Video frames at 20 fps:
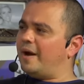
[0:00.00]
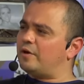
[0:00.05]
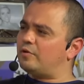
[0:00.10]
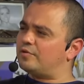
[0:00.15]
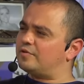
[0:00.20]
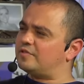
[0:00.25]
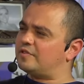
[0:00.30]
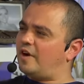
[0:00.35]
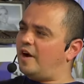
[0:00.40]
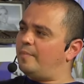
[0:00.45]

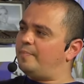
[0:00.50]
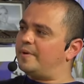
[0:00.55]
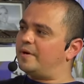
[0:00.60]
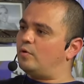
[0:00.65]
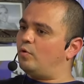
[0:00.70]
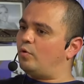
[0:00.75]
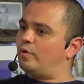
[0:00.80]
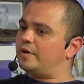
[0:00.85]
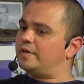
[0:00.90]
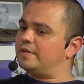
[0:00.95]
microscopic
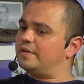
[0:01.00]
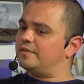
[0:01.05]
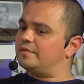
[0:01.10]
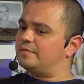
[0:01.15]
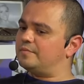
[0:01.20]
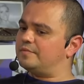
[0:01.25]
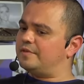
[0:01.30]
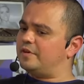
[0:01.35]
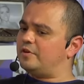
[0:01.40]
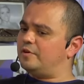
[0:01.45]

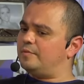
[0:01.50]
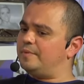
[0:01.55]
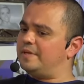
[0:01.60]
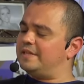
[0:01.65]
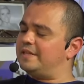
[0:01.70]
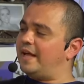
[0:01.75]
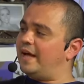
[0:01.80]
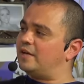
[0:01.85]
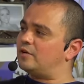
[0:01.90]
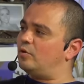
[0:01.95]
organisms. They could be
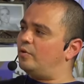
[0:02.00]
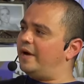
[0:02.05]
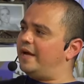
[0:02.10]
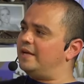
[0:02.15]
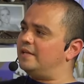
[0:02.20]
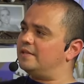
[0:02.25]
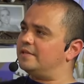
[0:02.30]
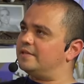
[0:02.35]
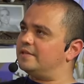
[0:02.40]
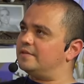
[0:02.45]
nano
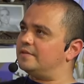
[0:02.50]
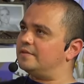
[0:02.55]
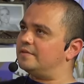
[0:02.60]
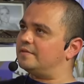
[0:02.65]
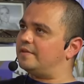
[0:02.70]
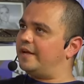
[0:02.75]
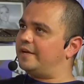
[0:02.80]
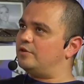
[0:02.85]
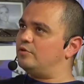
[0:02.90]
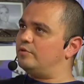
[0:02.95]
aliens,
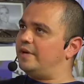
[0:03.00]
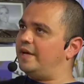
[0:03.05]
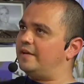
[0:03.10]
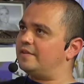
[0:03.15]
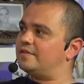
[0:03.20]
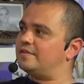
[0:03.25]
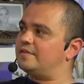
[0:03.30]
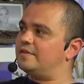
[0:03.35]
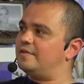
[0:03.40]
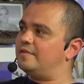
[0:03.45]
like you
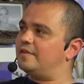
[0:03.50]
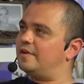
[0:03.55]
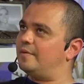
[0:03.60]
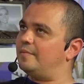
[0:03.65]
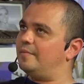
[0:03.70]
can't see them,